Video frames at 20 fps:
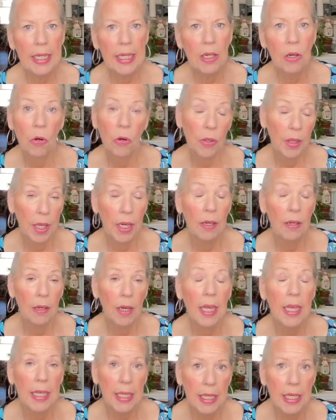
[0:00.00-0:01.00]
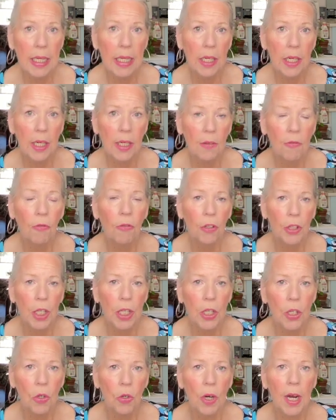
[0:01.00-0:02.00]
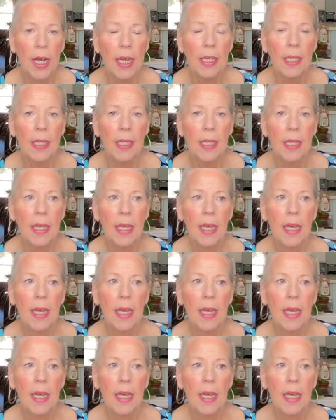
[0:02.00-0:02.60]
or that is needed for this dress,